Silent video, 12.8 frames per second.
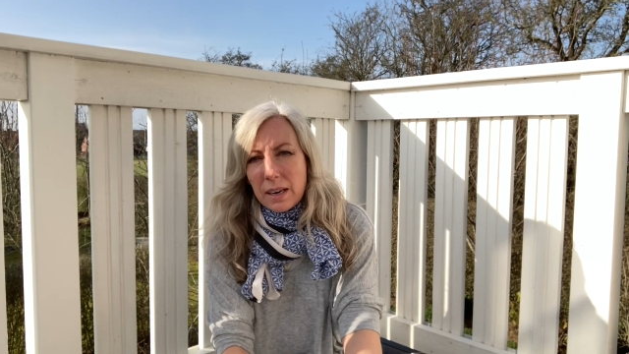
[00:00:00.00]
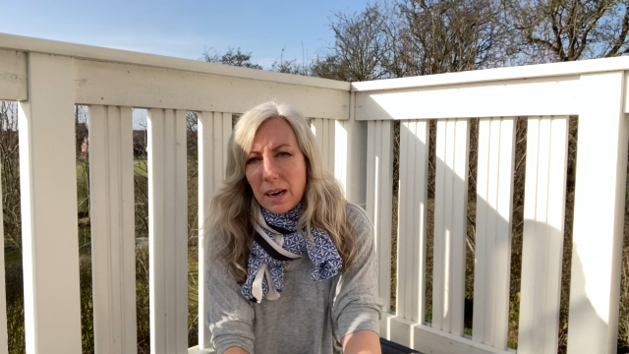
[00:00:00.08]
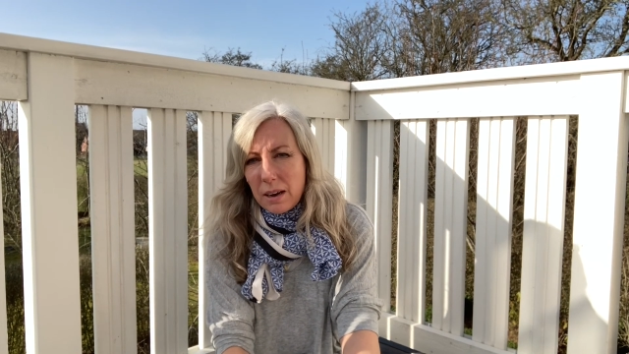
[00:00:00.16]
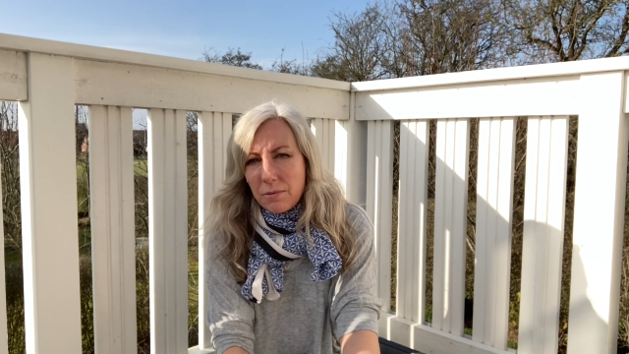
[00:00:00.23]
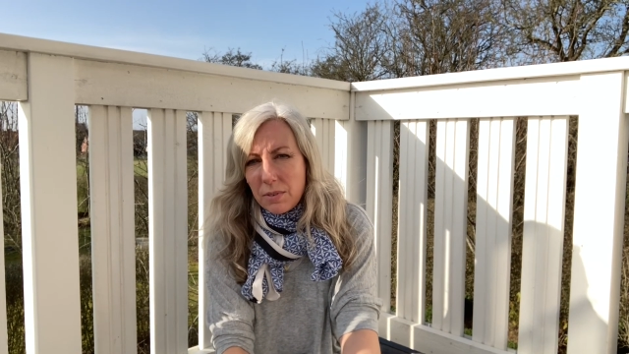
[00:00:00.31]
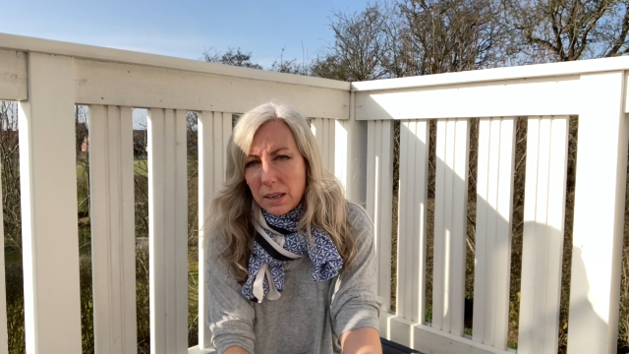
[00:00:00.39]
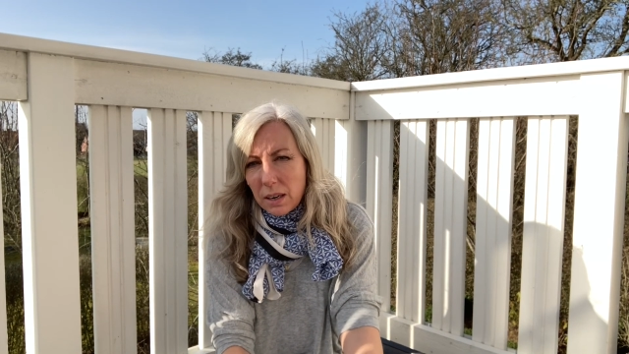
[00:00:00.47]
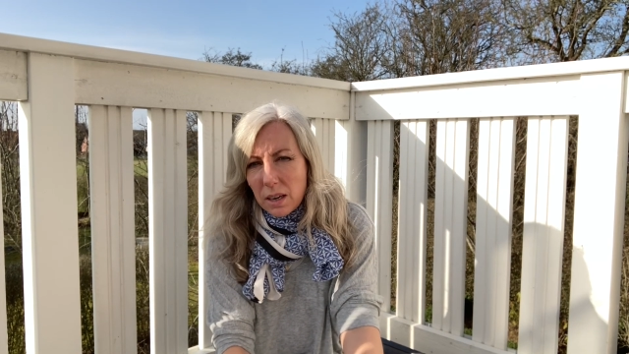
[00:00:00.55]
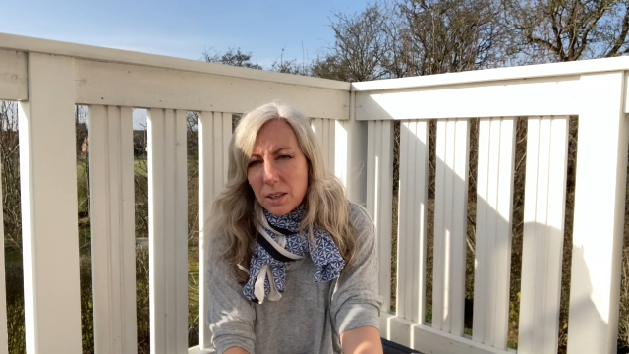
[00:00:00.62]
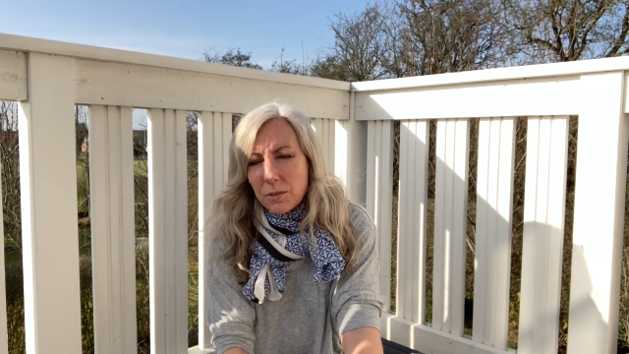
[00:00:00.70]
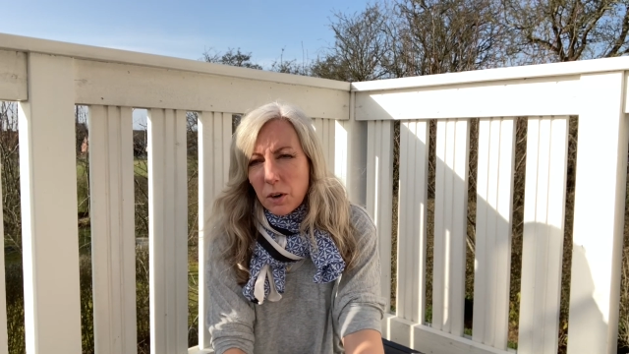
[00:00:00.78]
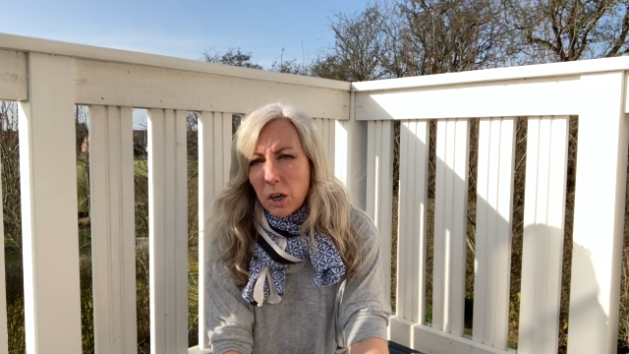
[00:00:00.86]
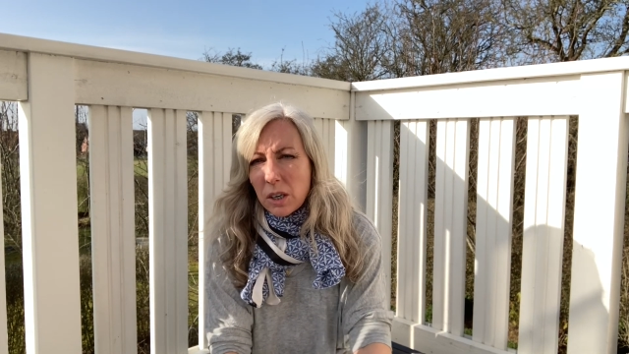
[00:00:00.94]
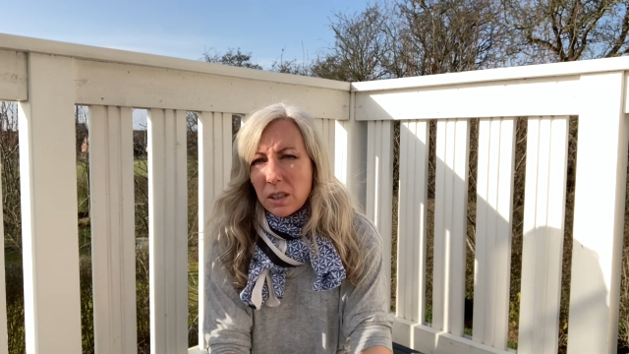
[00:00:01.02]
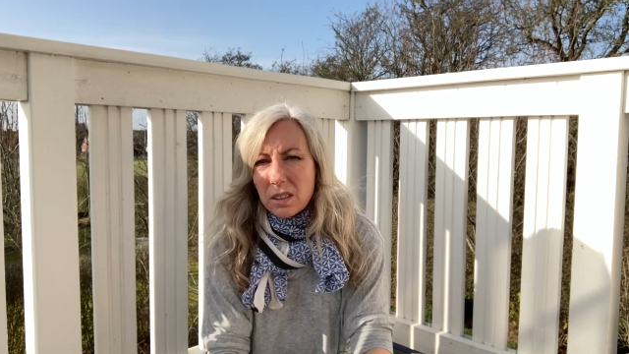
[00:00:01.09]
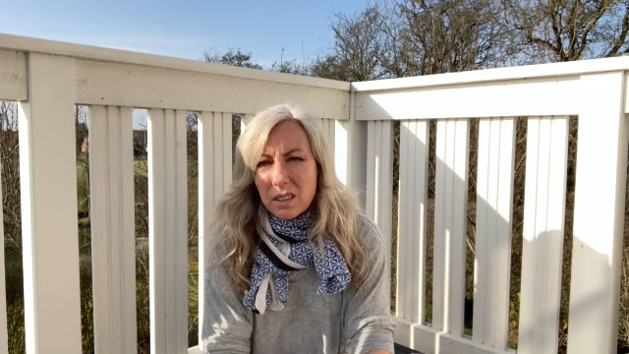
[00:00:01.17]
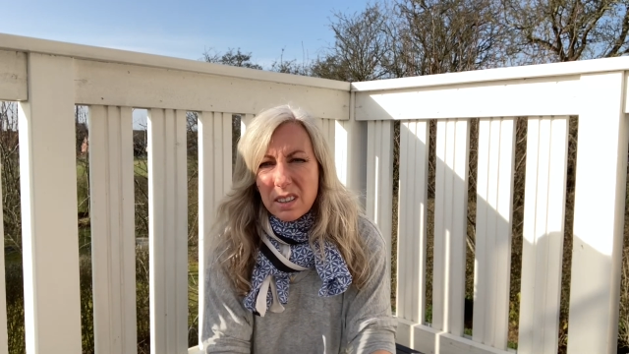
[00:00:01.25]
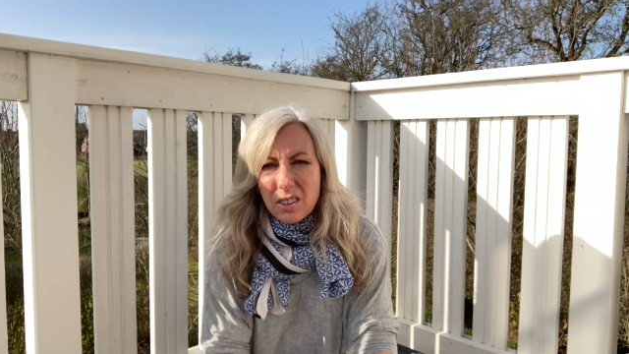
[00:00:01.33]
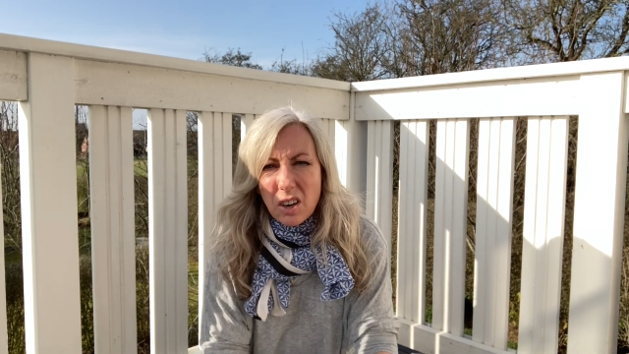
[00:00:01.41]
I've read lots of
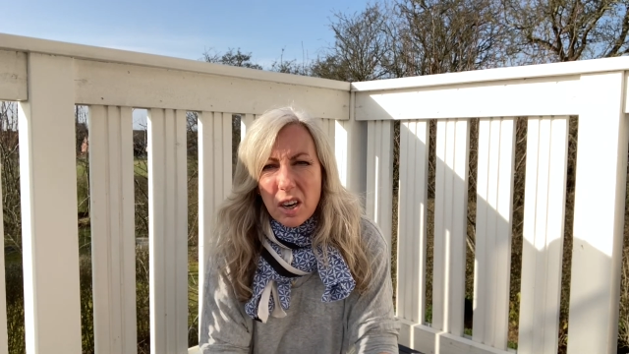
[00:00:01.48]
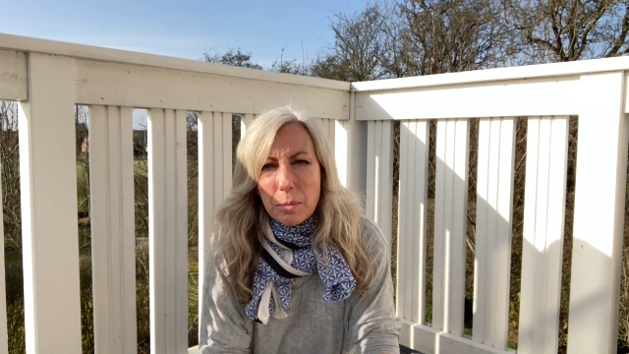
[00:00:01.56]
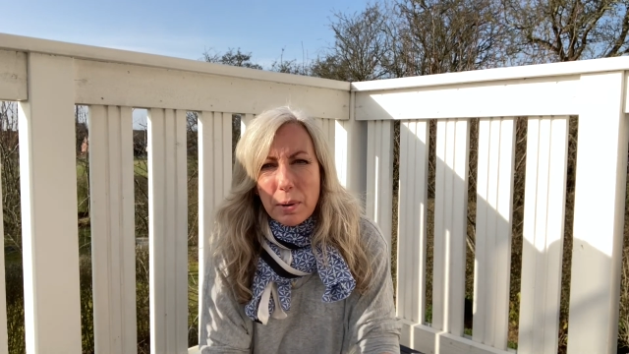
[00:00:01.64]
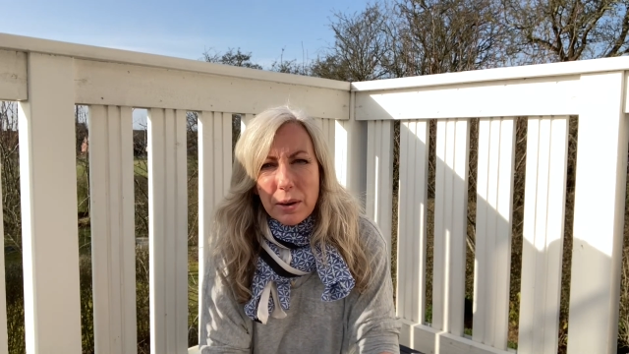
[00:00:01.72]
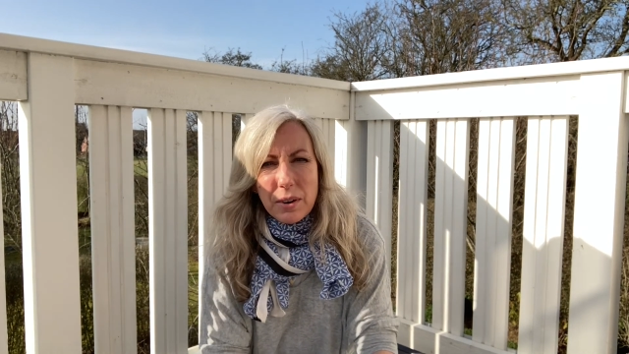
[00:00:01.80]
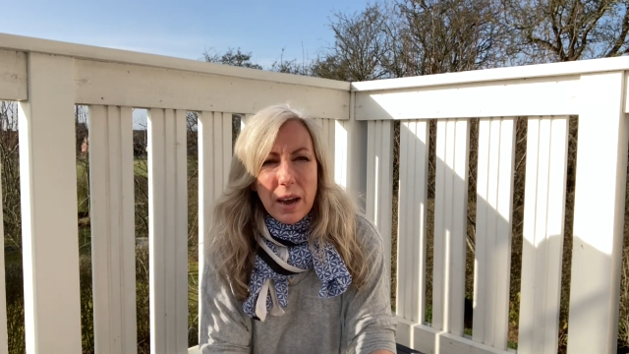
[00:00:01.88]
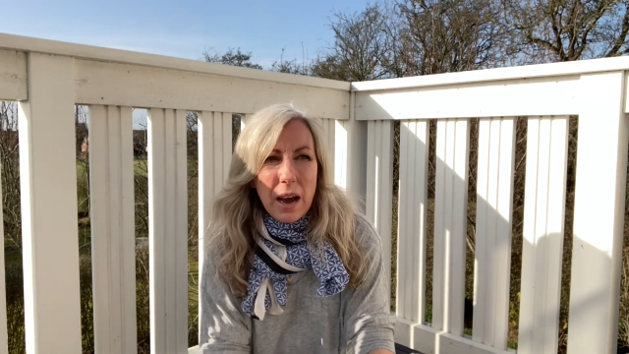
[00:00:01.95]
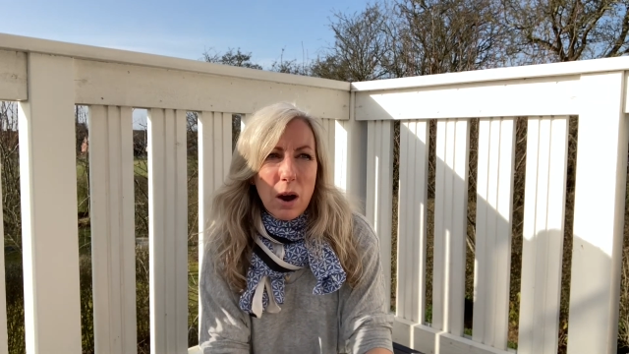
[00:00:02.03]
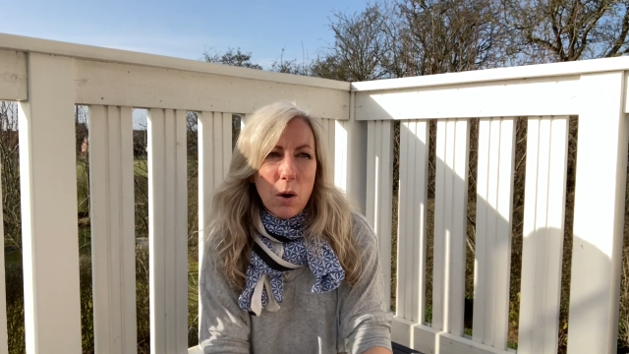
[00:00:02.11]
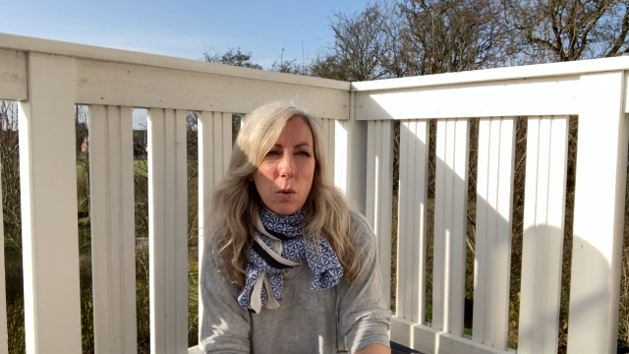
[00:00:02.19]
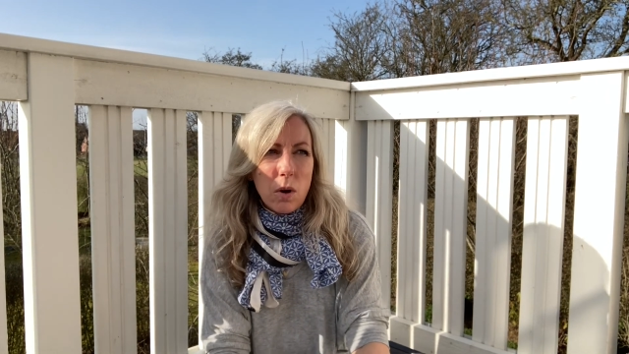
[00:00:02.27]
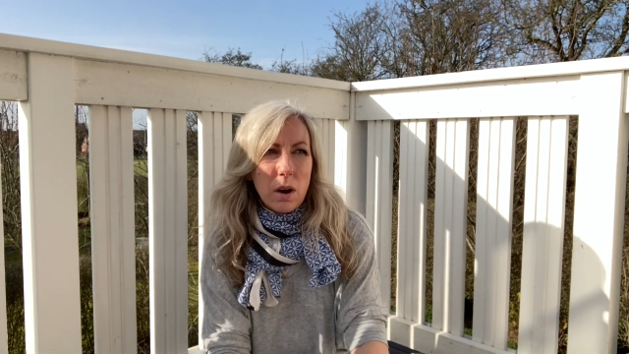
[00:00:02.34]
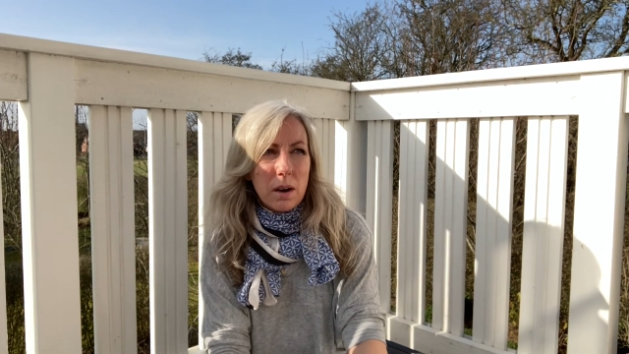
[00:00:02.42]
articles that talk about how